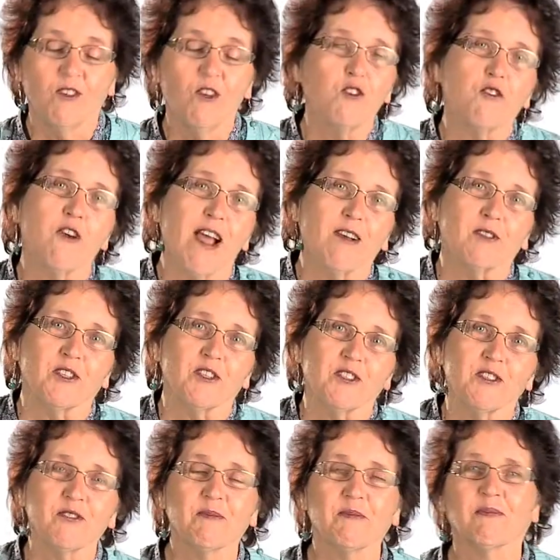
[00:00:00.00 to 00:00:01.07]
your
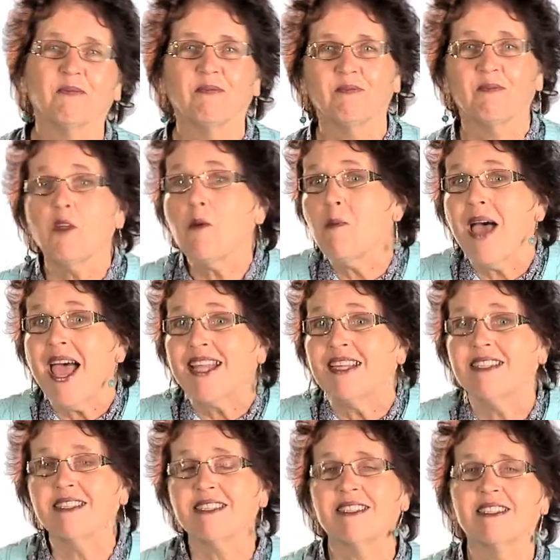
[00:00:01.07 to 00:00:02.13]
trousers, your
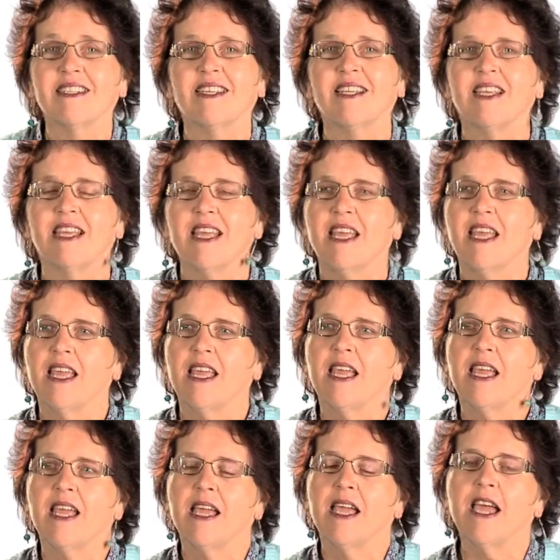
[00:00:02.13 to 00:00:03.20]
pants.
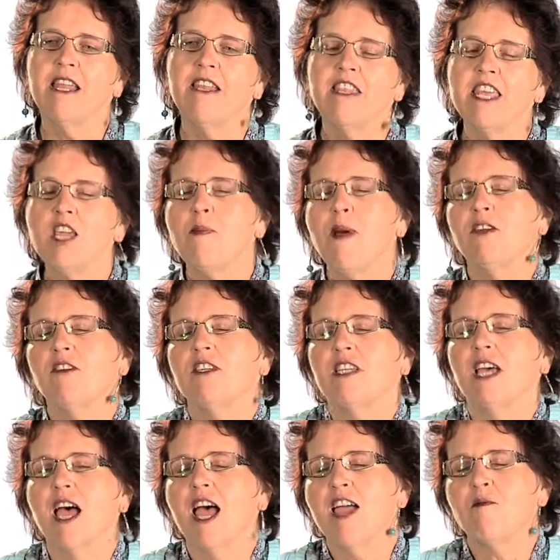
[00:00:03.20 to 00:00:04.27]
And think about a
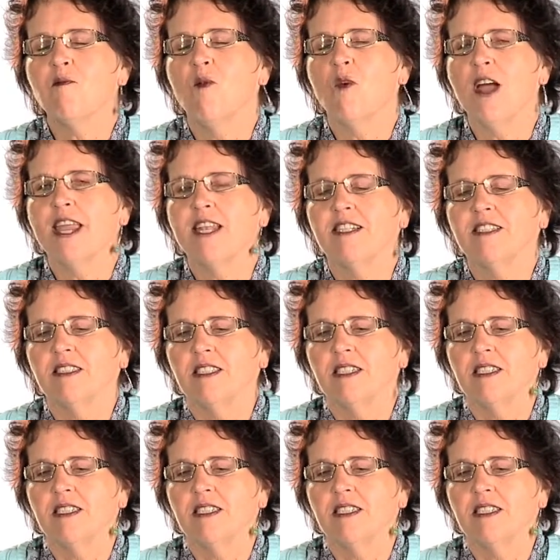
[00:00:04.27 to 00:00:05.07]
time when